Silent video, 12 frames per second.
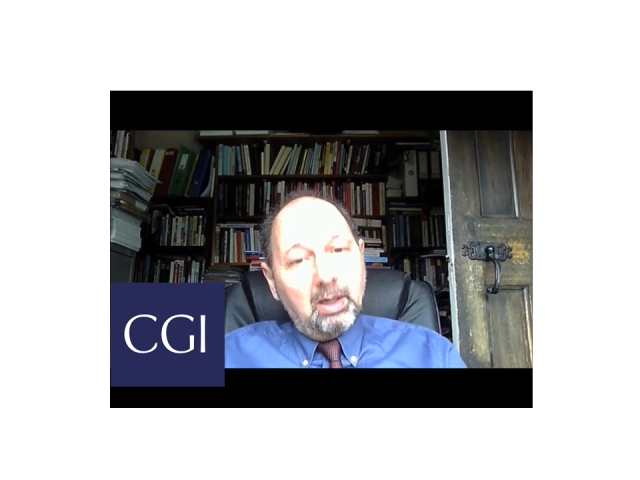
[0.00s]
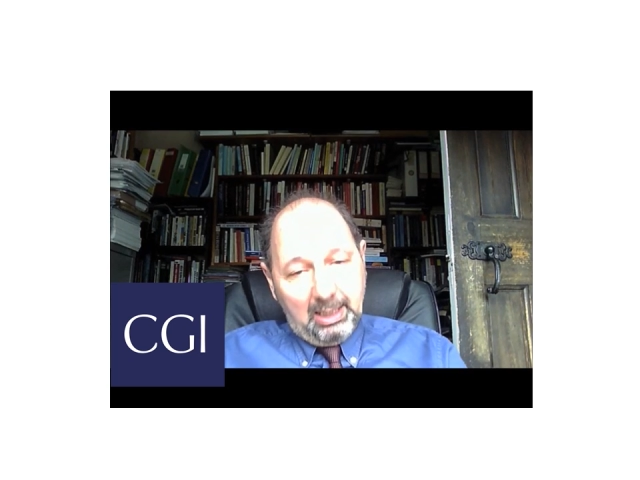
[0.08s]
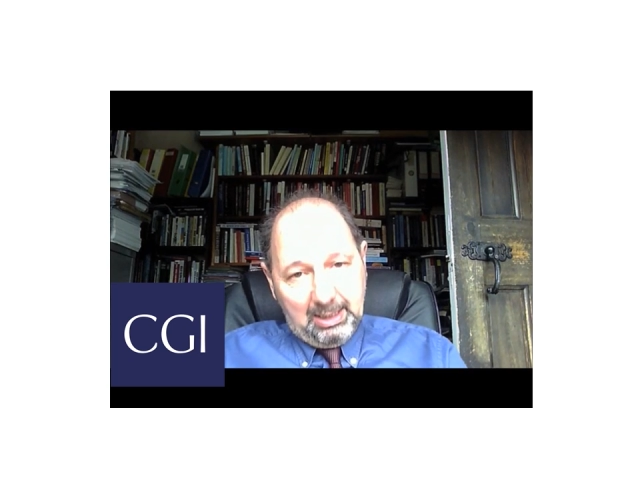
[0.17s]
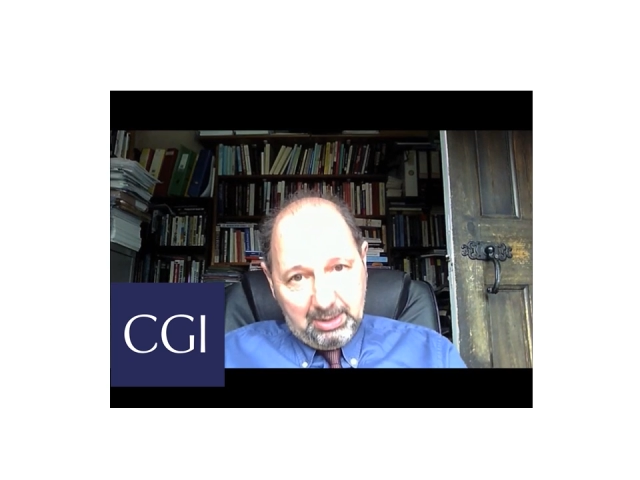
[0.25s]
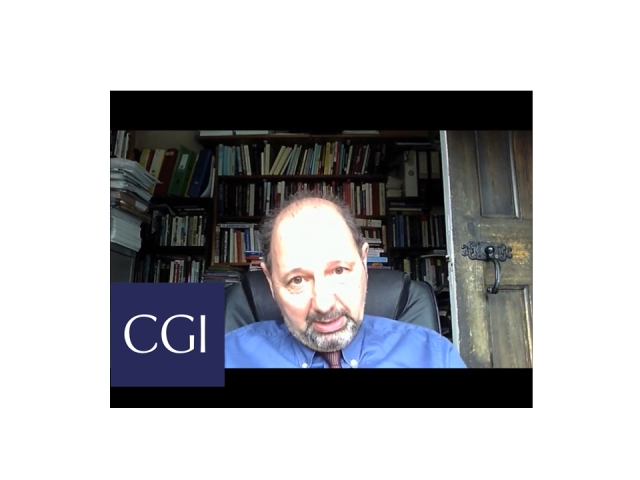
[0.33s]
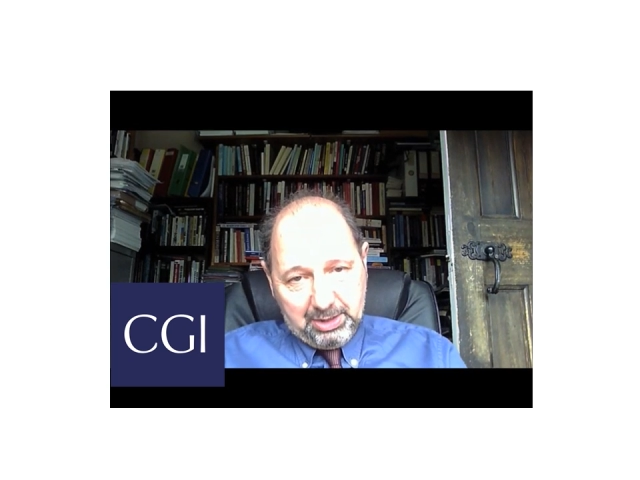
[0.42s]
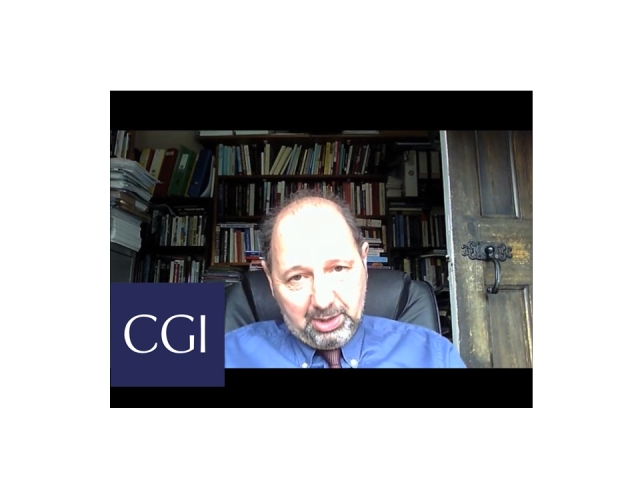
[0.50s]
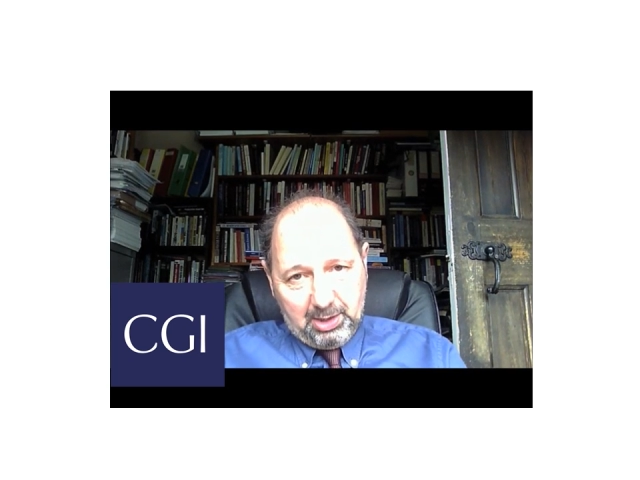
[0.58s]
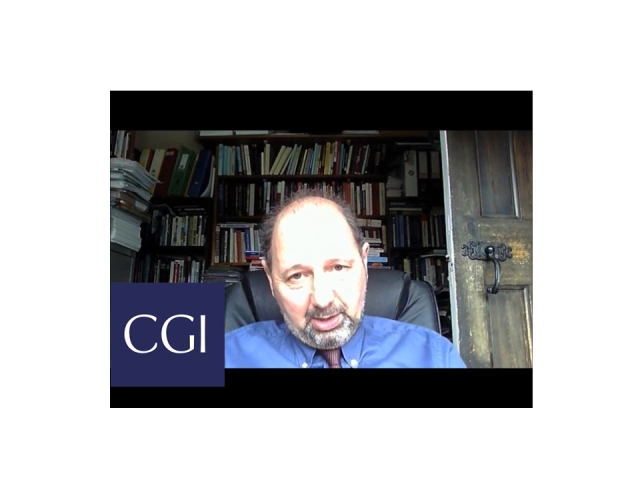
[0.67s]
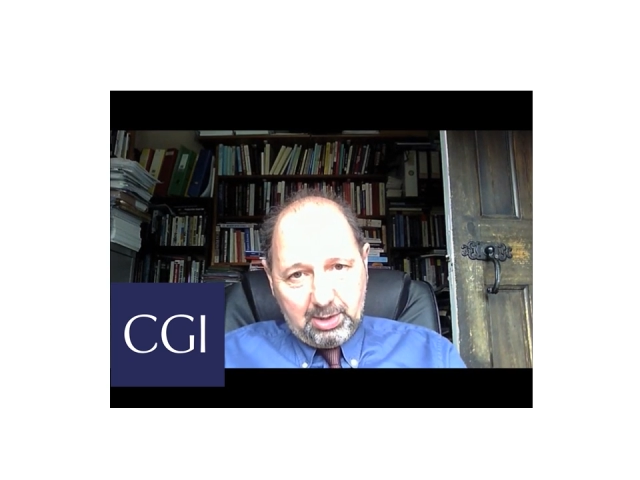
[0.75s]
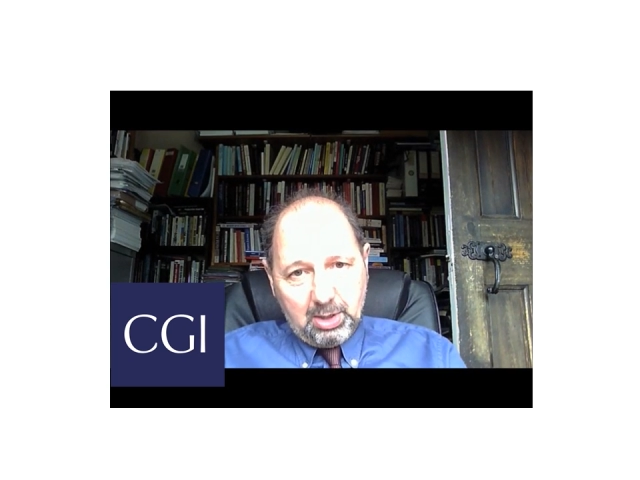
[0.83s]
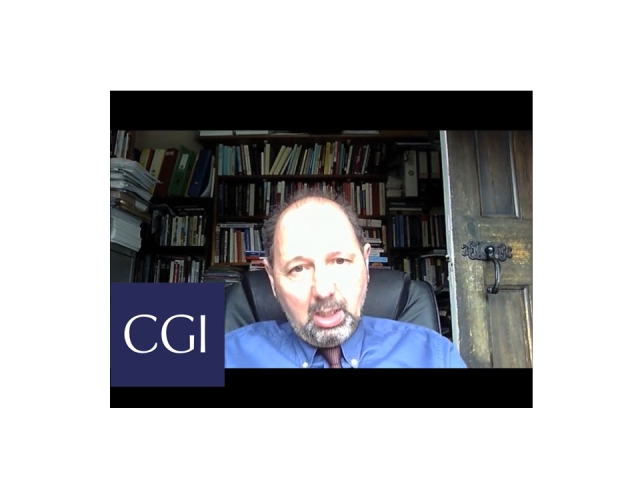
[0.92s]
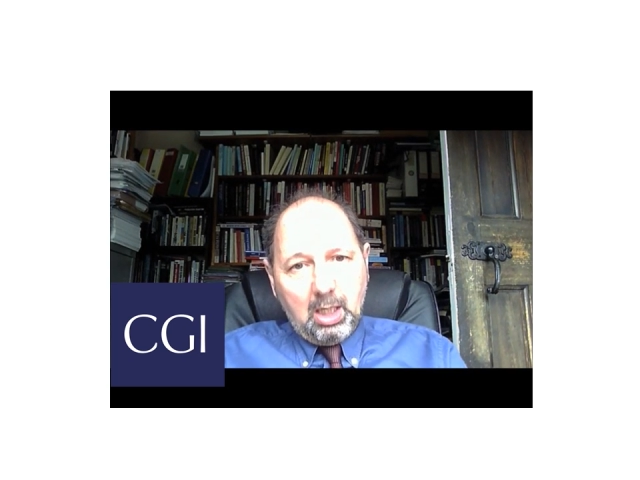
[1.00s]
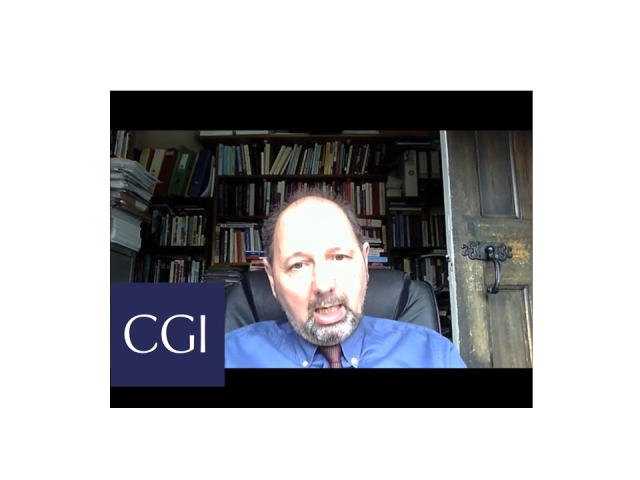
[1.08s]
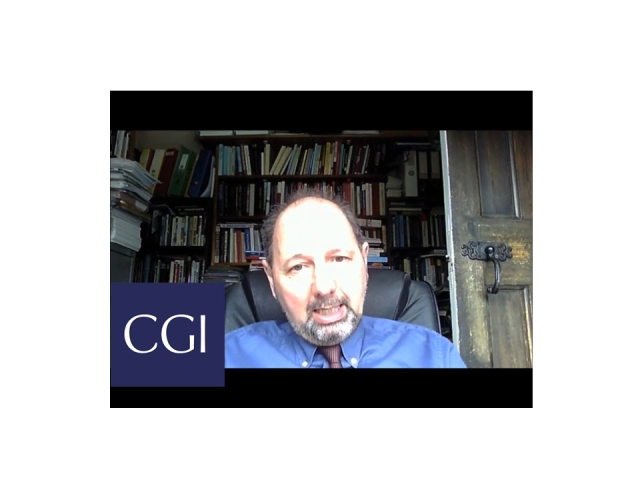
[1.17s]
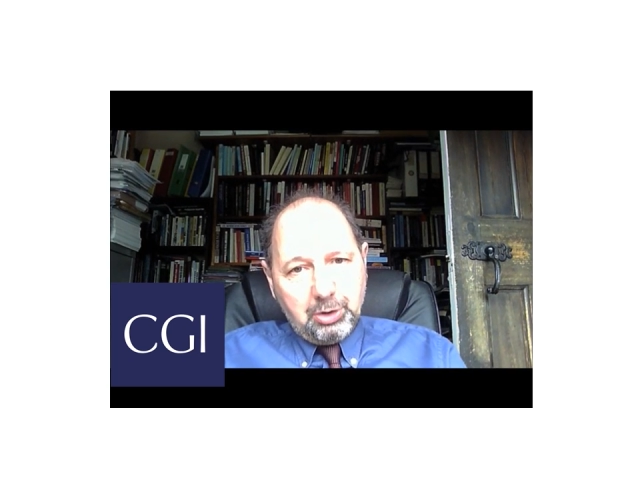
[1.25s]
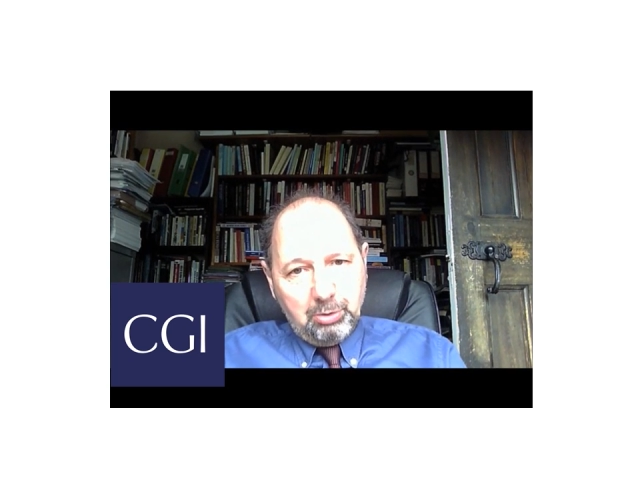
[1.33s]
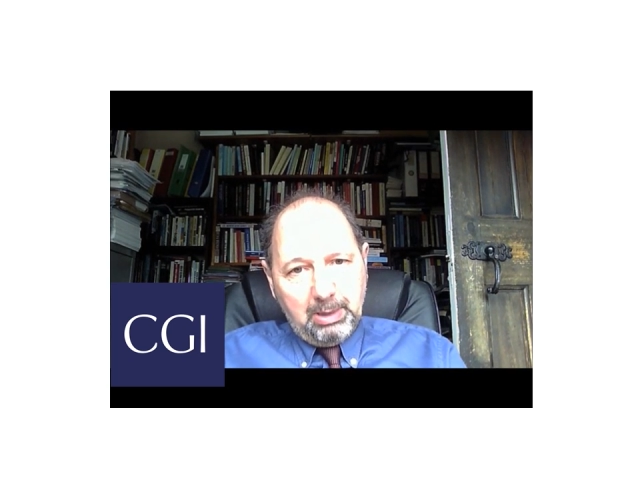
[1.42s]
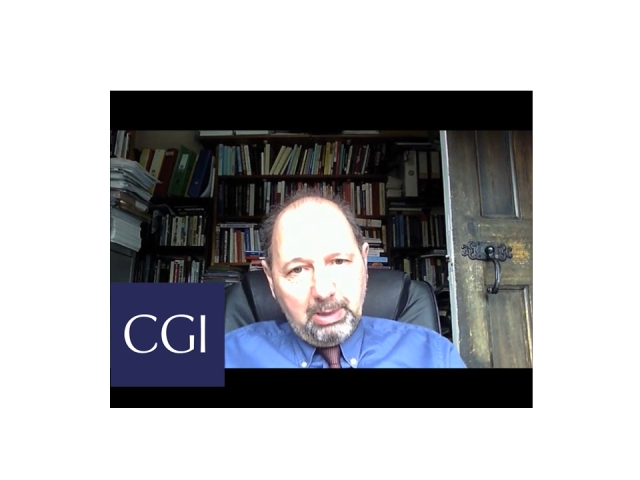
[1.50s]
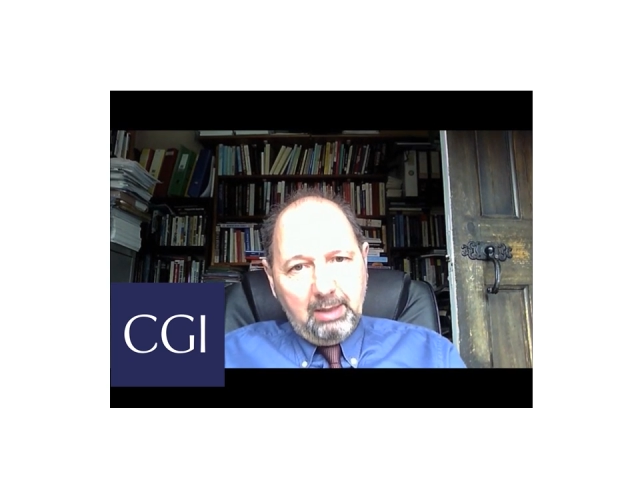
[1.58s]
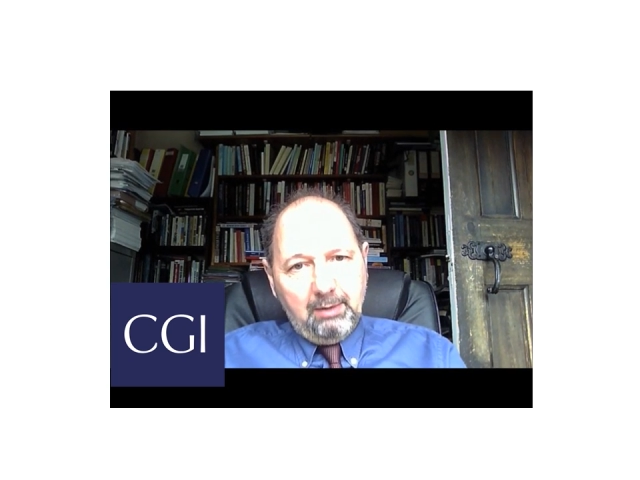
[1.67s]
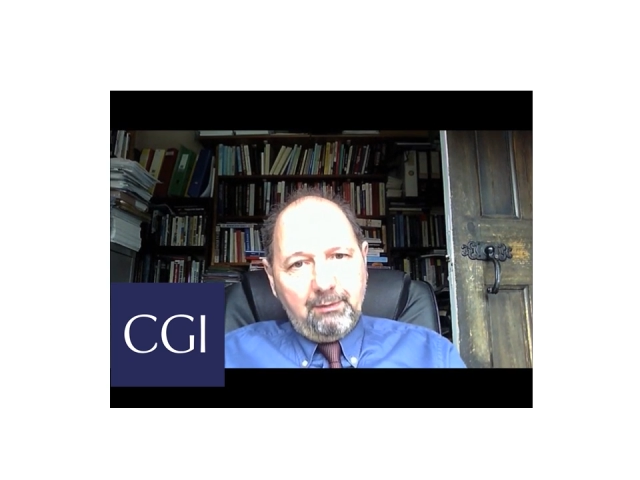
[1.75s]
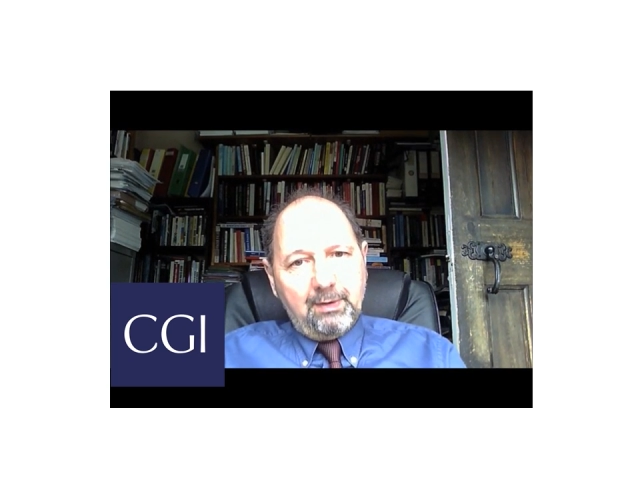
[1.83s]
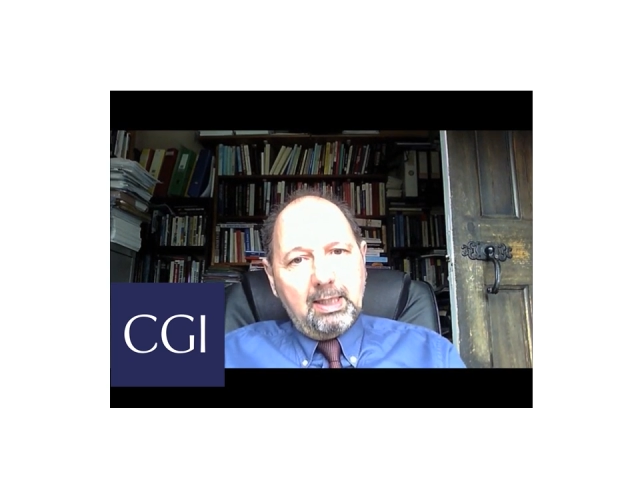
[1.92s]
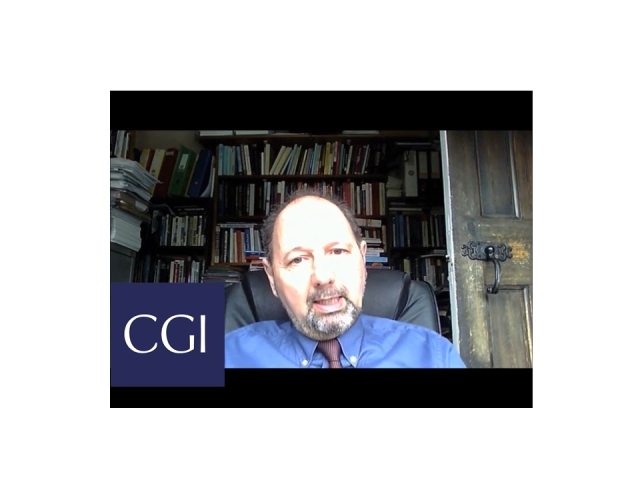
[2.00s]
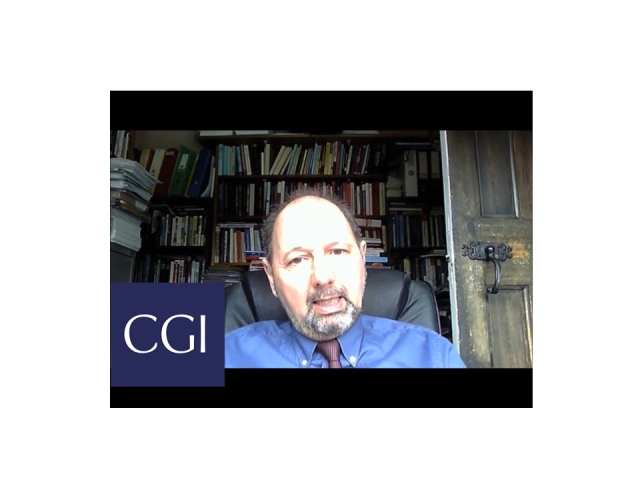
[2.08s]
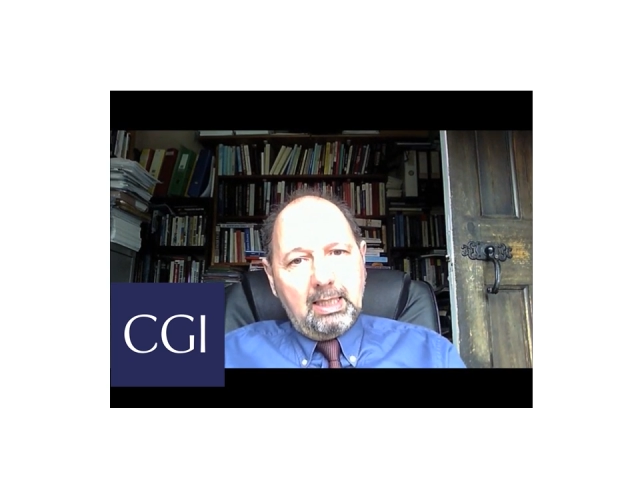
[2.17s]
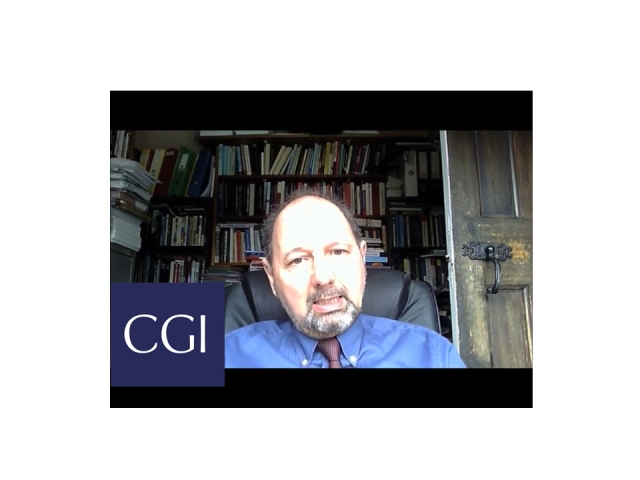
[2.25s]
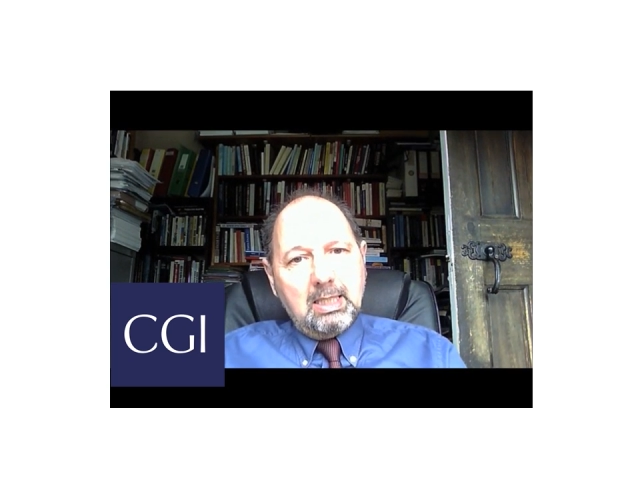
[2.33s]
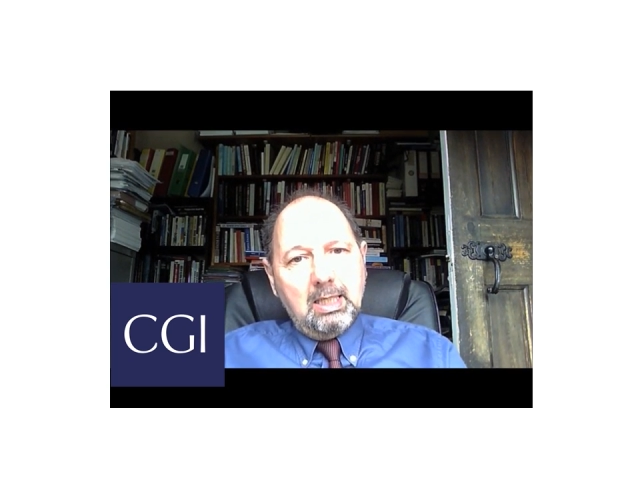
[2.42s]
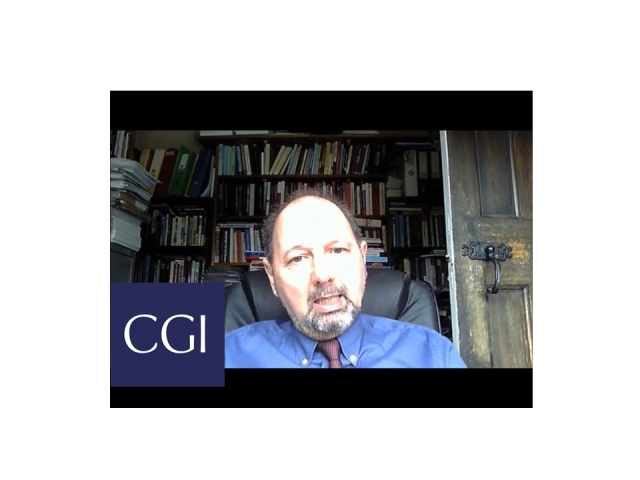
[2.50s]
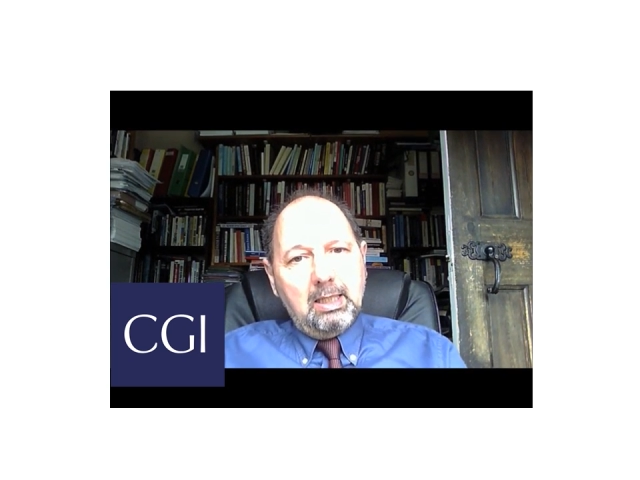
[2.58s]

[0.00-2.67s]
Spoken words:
orientations. I do believe that